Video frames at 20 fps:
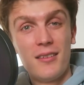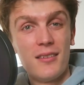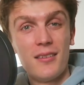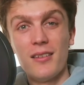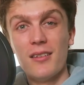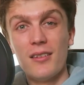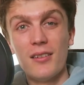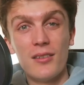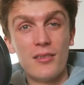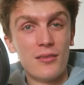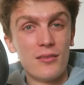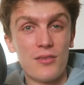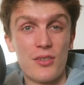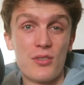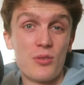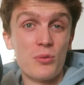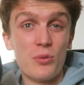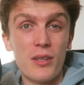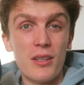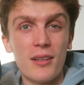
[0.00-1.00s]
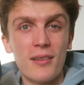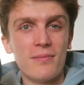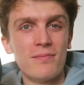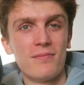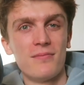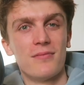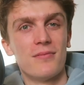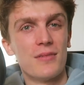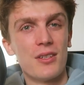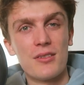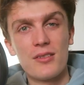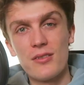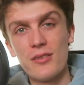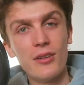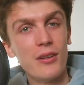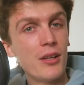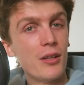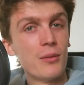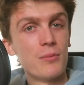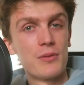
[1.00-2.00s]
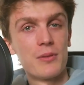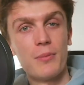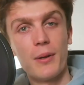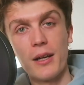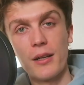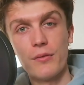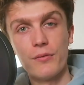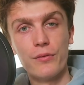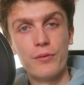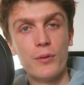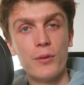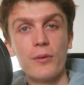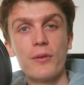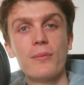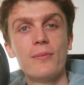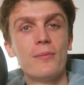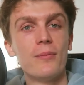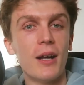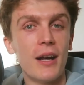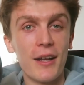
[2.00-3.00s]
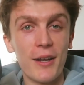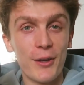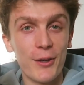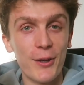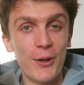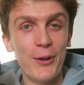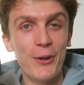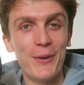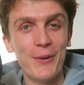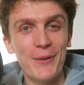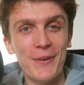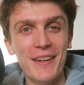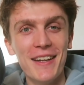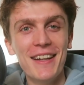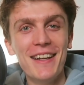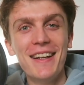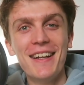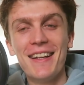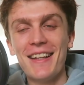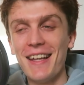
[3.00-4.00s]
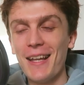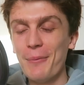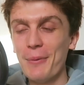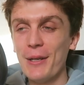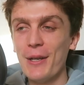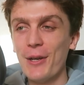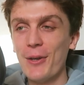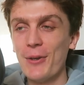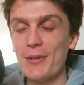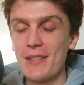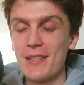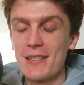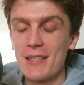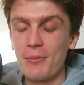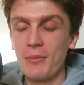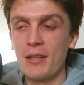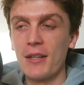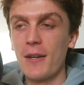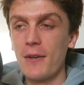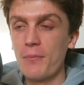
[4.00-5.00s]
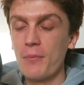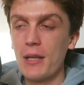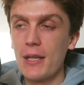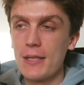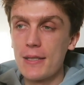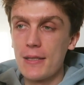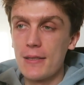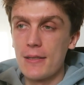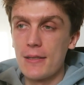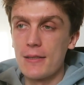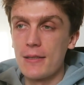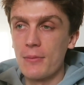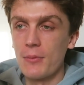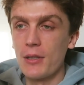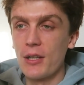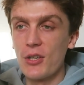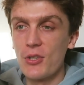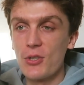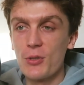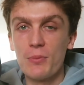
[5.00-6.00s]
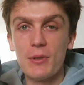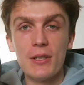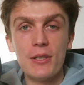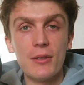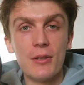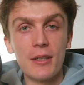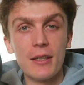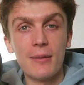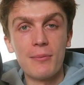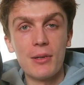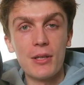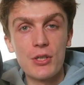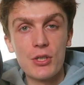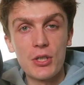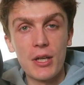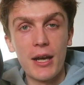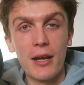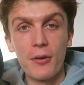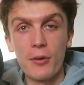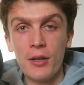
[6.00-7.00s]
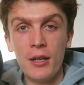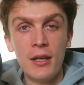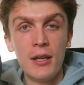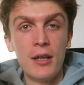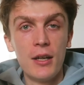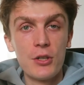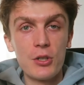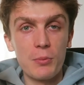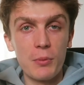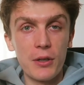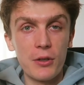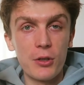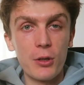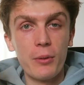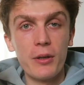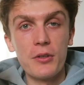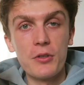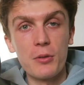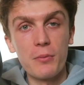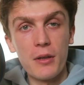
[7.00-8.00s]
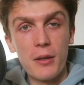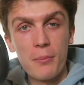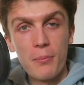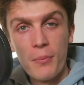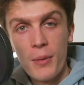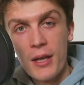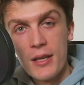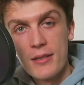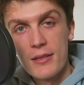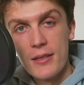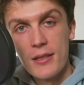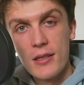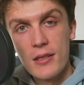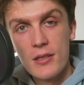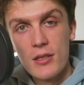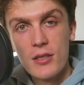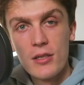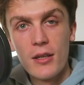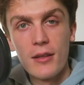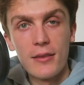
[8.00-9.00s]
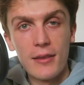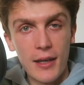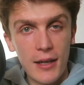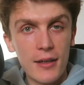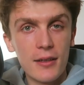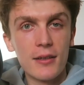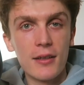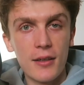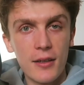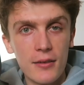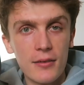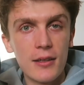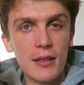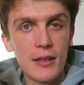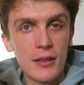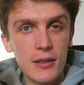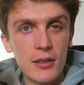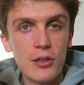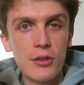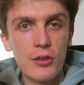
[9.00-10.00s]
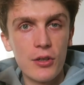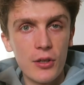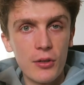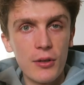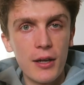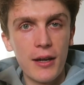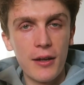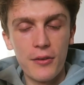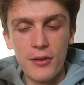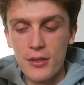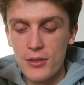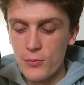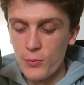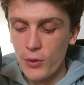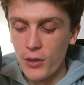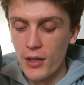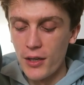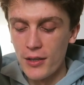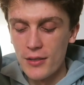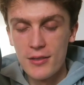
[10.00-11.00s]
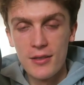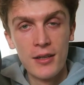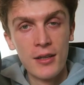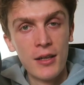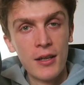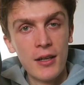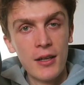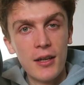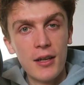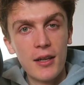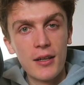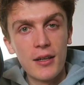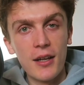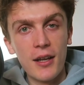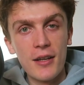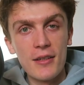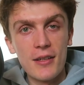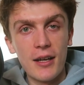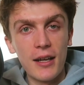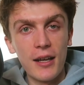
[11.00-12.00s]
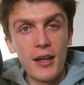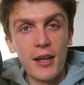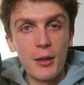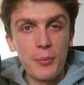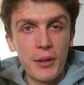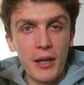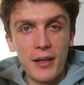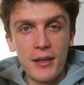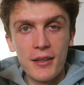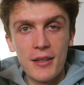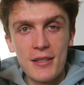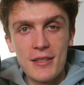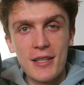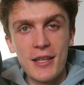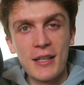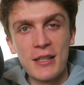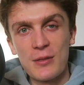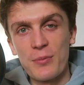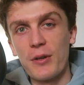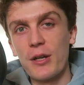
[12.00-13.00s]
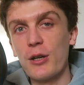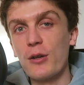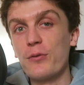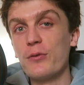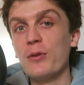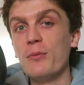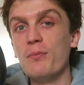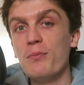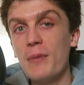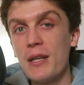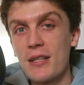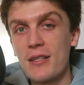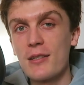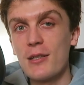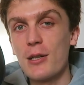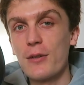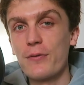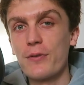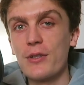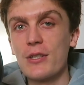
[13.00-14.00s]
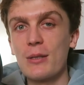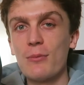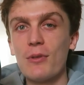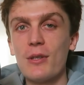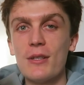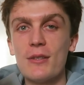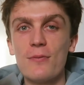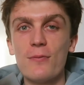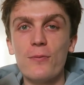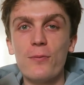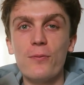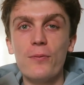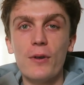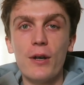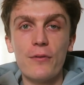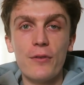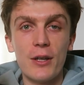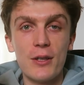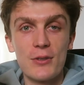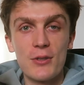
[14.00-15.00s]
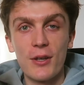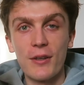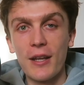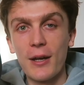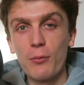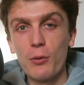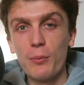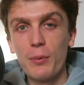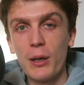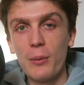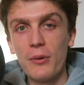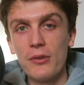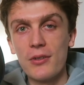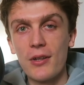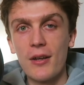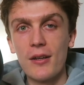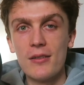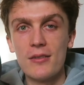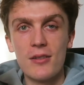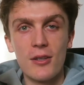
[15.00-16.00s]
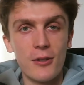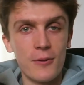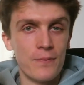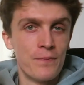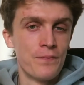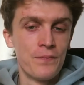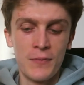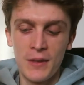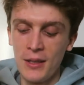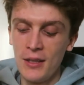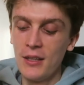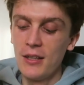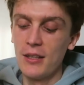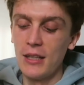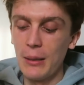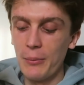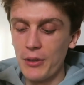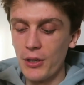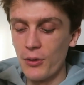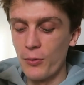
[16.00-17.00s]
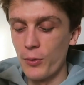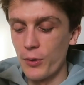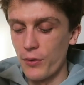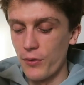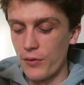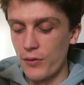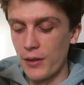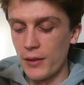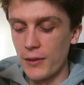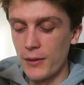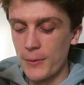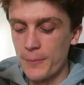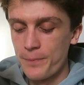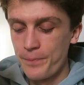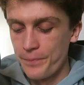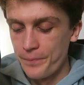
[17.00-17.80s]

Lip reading: You know, just all year, just do loops back and forth. I don't know. Let me know, is there something that I've missed? Is there something that I should be doing? Give me a shout, drop me a comment, drop me a message, that kind of thing. You know how this works. Because I like planning these things, but I often miss stuff because some of these events aren't that well publicized. So let me know what you think.